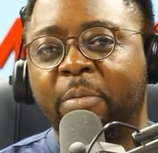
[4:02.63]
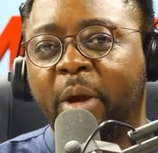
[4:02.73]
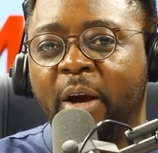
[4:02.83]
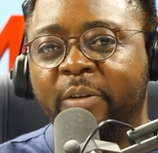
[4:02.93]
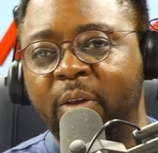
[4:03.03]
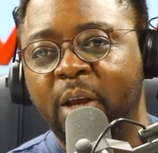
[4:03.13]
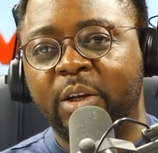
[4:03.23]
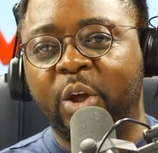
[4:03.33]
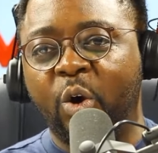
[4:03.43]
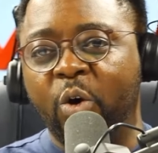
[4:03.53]
because
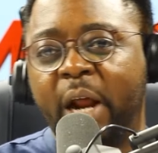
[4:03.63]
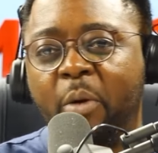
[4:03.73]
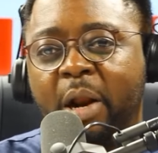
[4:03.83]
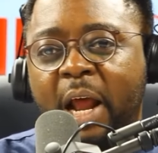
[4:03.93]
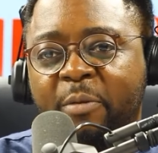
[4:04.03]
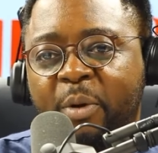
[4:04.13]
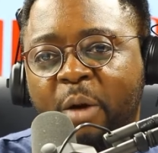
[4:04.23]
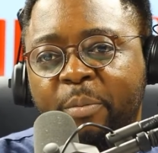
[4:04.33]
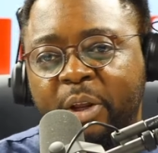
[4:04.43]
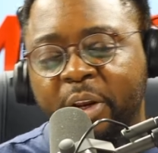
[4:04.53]
the older one has
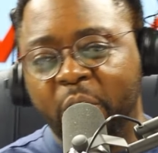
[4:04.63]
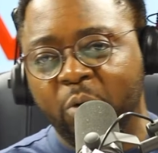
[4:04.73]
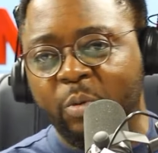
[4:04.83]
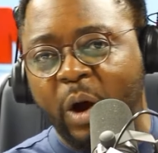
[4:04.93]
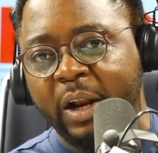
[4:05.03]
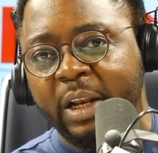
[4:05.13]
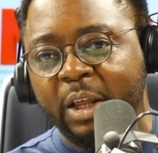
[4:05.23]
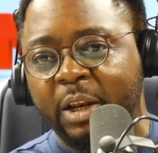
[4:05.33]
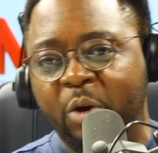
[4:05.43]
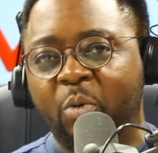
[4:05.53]
become the new one
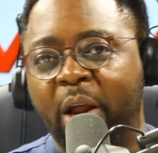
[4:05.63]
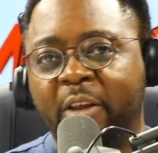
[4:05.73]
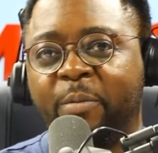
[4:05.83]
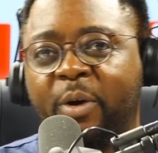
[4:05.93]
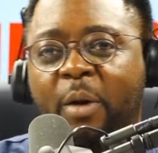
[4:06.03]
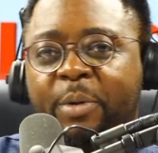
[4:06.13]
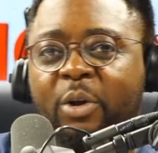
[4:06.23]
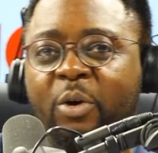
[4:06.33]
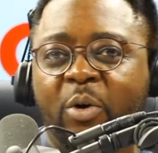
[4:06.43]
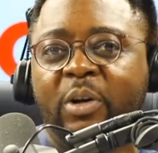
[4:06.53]
the new one is becoming
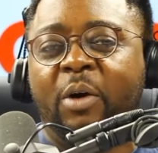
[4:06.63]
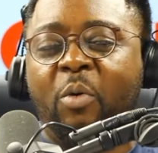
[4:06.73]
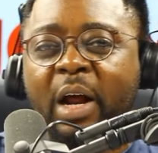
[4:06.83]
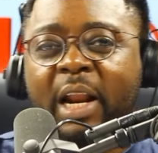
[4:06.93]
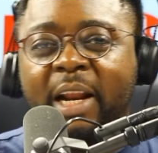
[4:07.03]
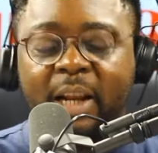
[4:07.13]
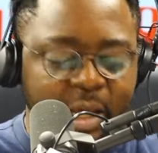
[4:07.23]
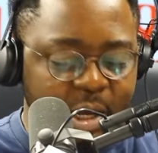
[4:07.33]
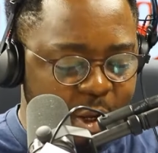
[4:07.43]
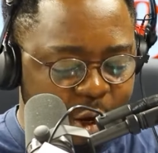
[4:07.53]
the older one and
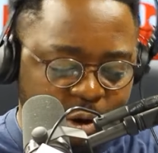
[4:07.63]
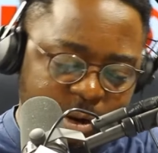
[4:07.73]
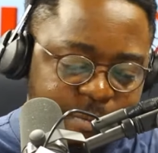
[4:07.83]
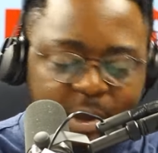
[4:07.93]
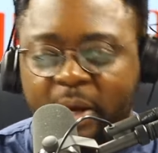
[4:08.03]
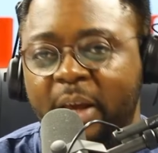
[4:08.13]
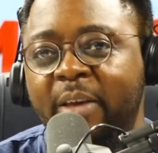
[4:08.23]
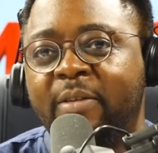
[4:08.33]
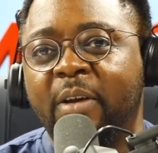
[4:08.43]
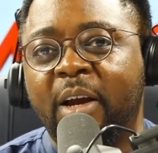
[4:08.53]
you know
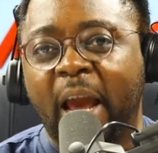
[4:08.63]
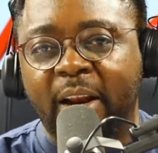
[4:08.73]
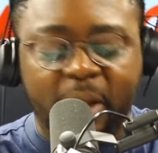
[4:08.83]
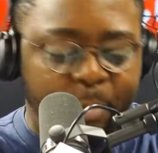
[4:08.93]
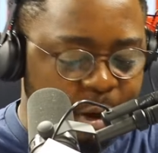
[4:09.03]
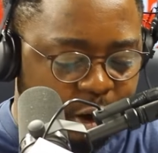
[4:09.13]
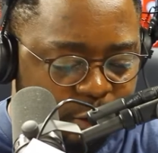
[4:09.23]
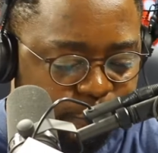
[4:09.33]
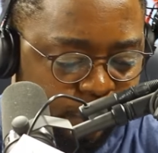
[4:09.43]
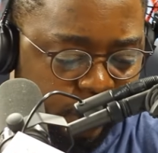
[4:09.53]
it's getting a bit
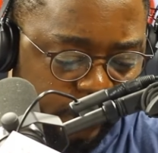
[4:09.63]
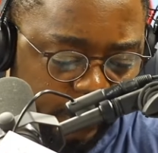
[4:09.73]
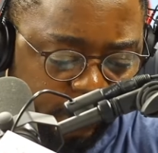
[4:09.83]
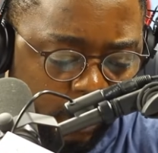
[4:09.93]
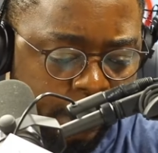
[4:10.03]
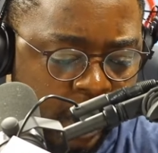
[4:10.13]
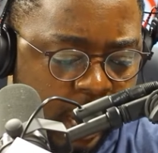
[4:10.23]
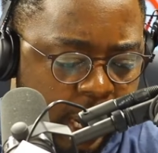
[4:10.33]
confusing so